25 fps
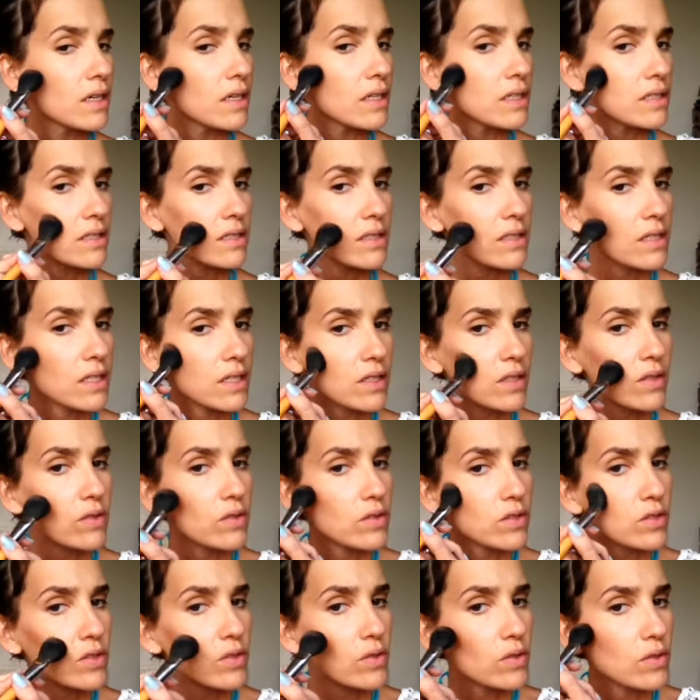slight
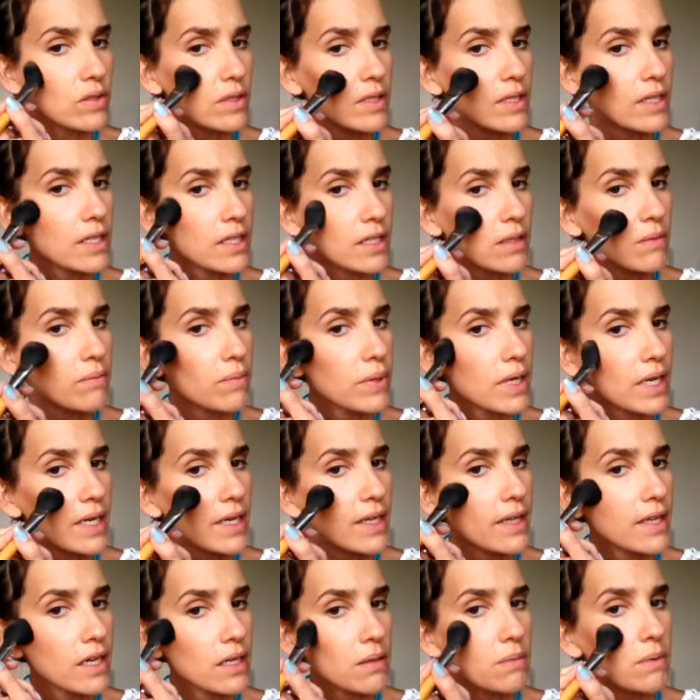contour that I can
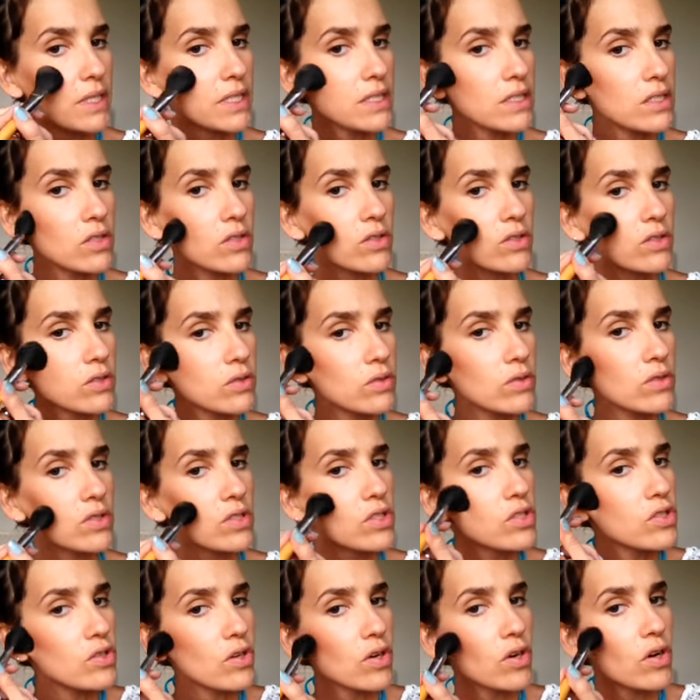apply there, but it's not too
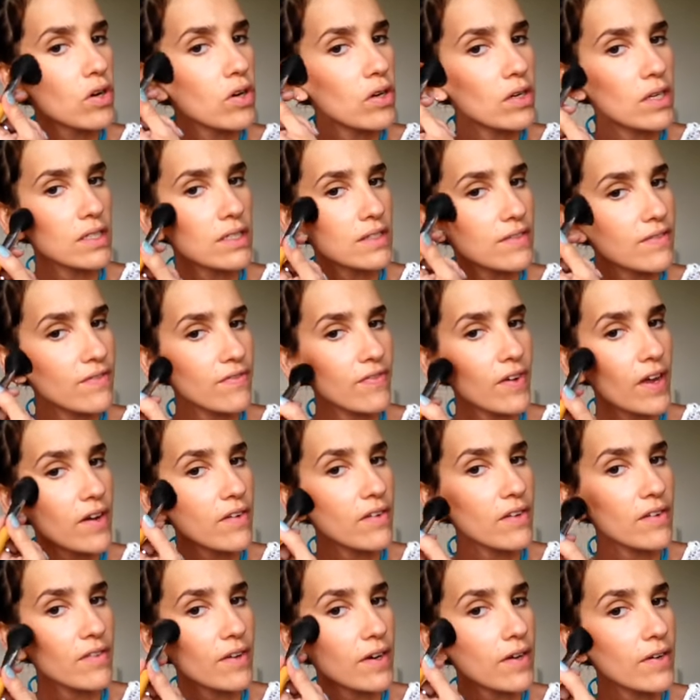strong. It's
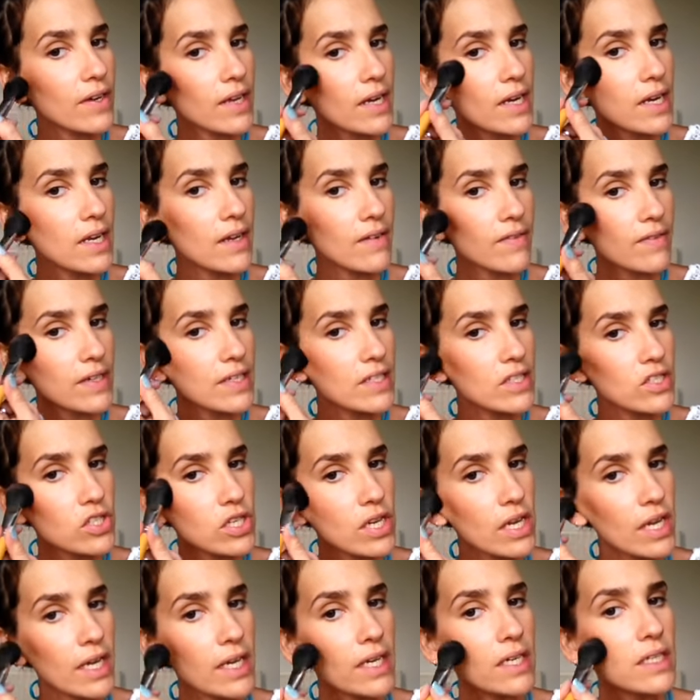very, very lovely
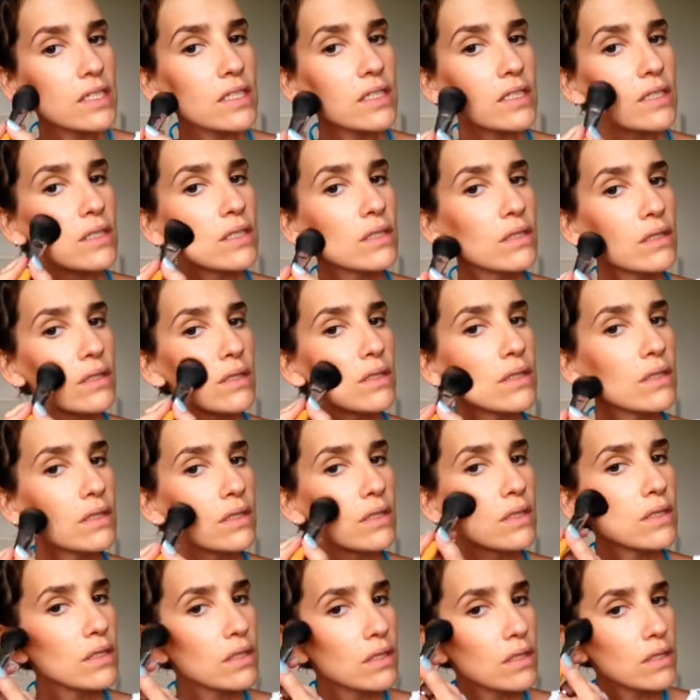shade.
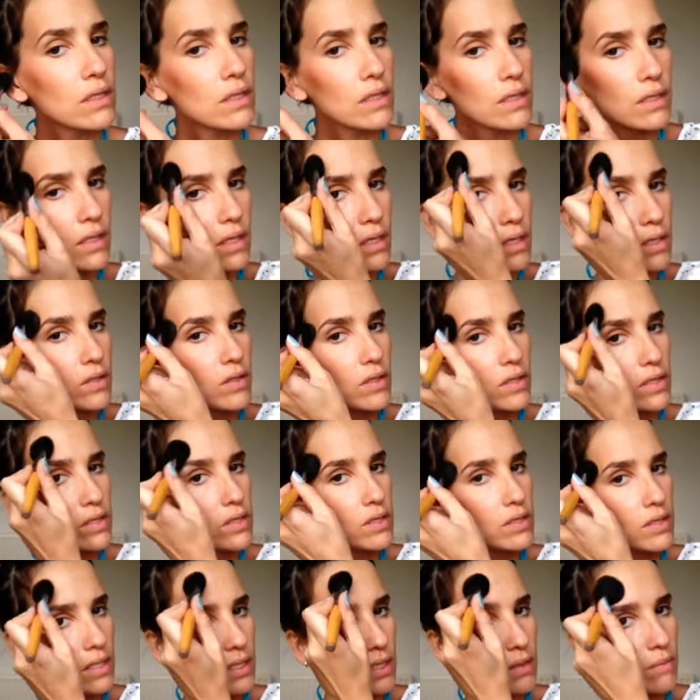You
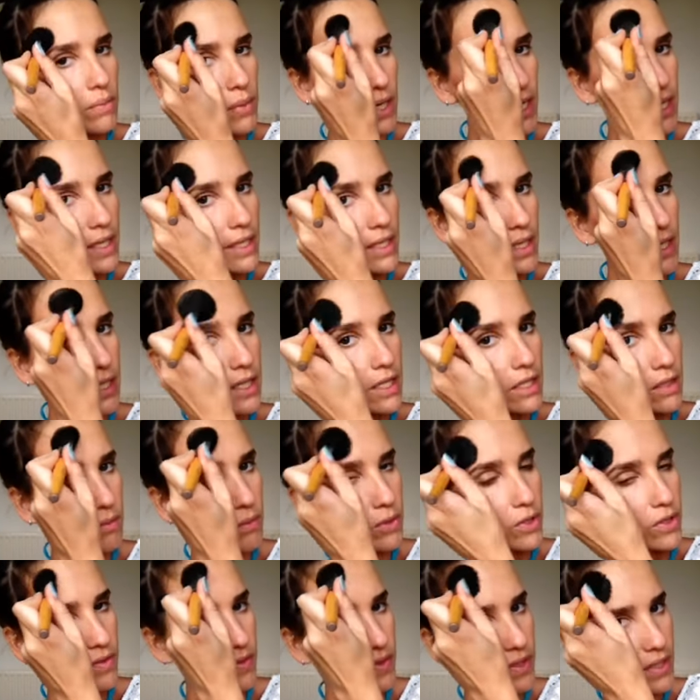just can apply it a little
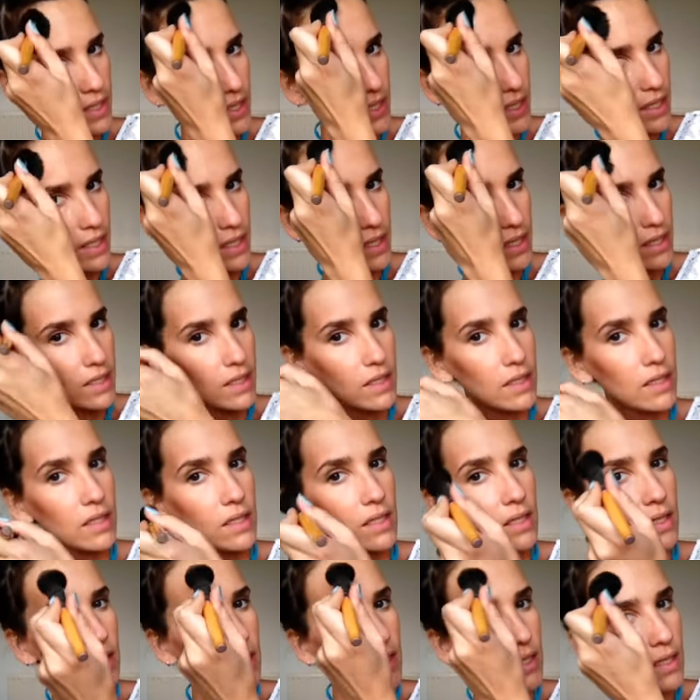bit over here.
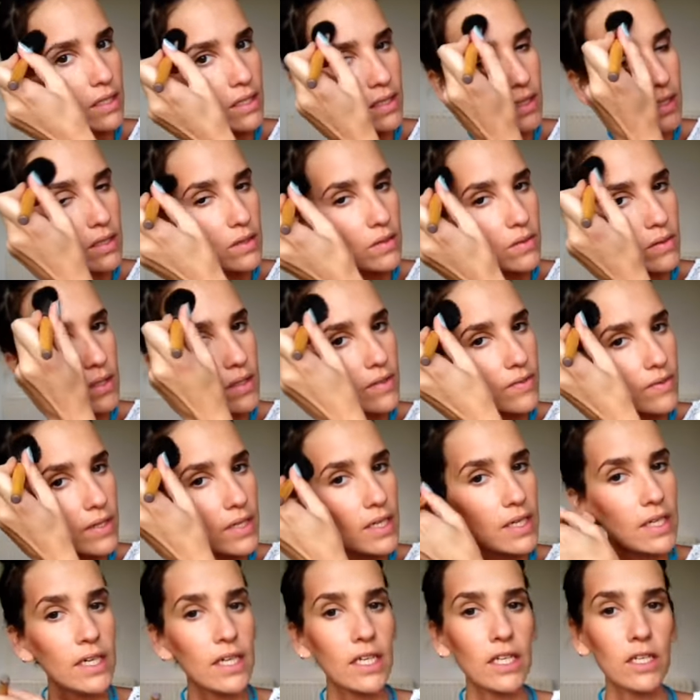Give it a
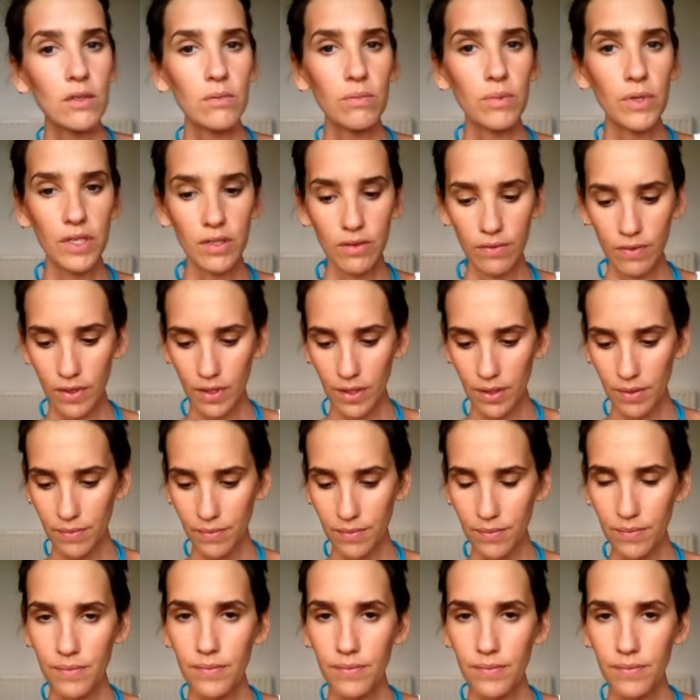little bit of a,